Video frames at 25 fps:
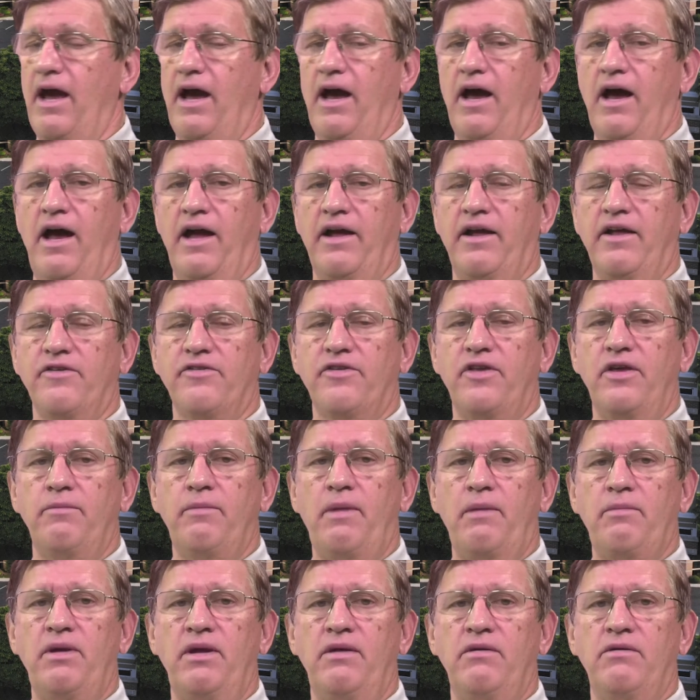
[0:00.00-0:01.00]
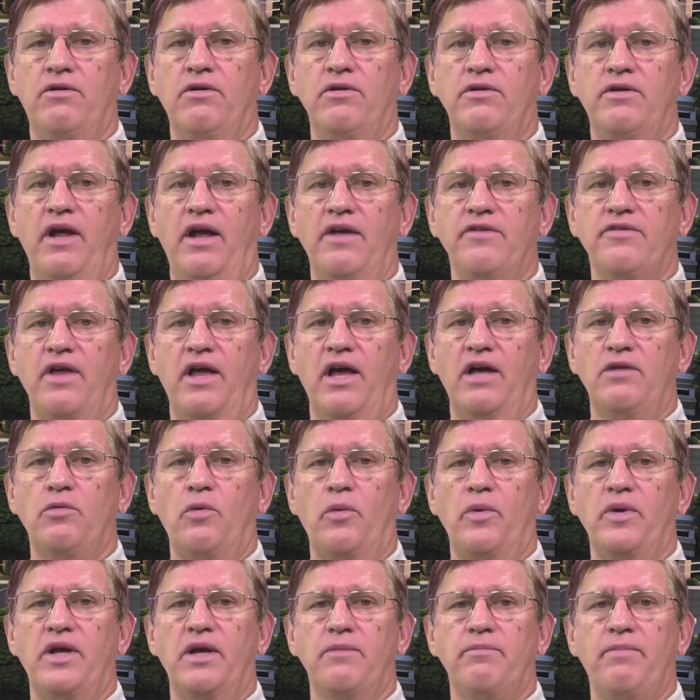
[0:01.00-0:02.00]
I can see maybe good days ahead
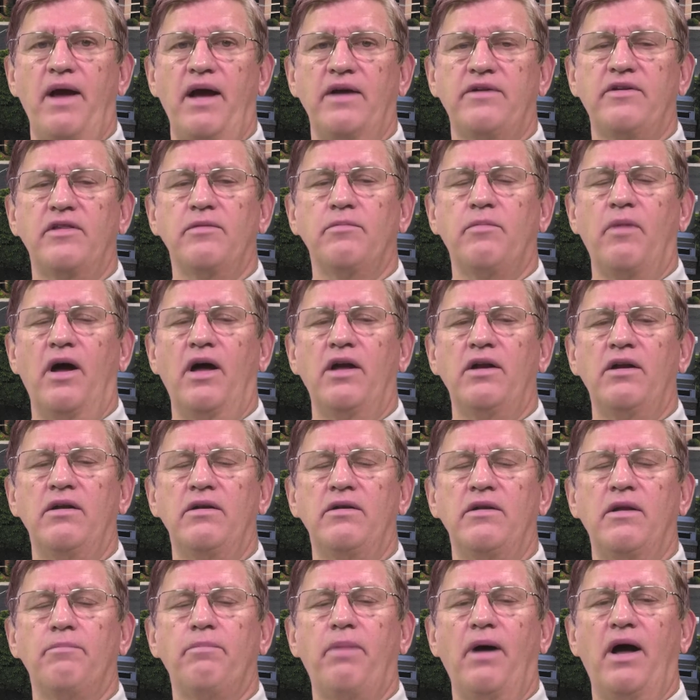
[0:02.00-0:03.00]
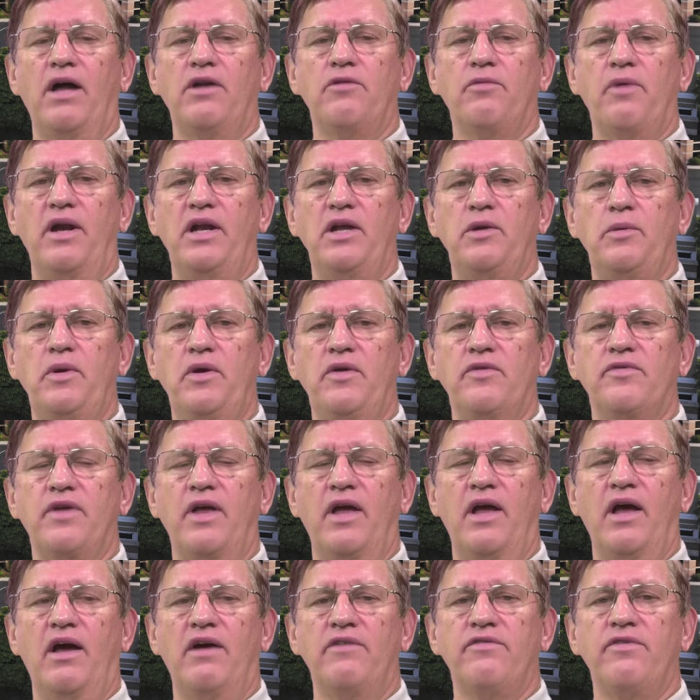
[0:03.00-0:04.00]
when we get back to the bond rating we used
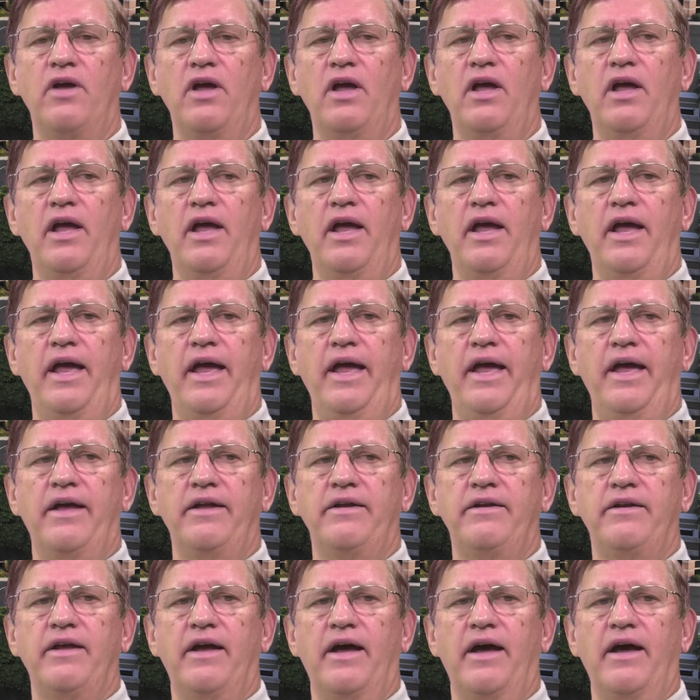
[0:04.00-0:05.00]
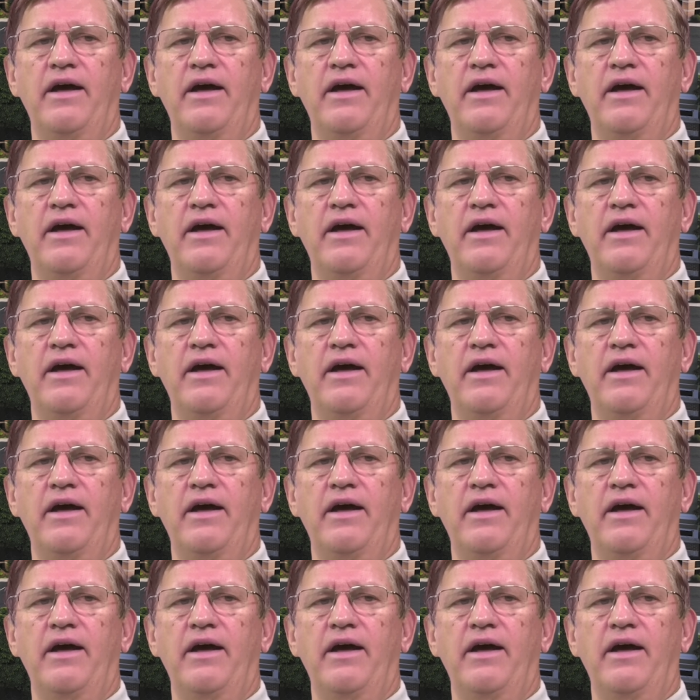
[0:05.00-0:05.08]
to have and